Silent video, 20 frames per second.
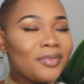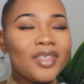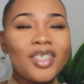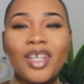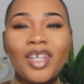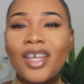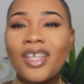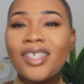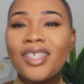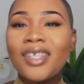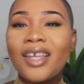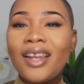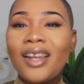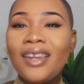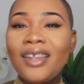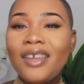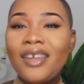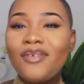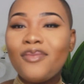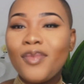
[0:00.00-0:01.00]
just
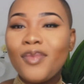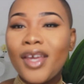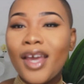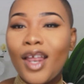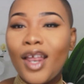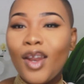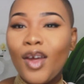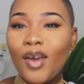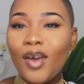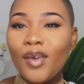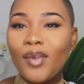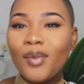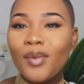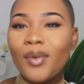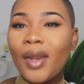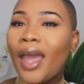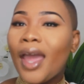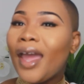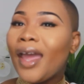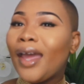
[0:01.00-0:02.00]
leave me alone.
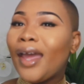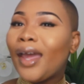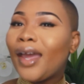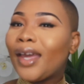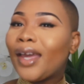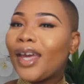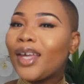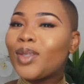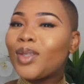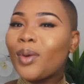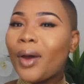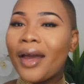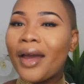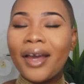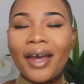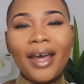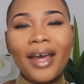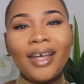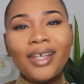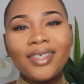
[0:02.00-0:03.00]
And guess
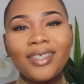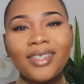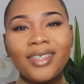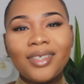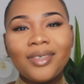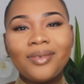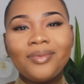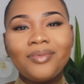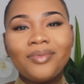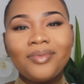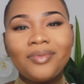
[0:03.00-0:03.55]
what, guys?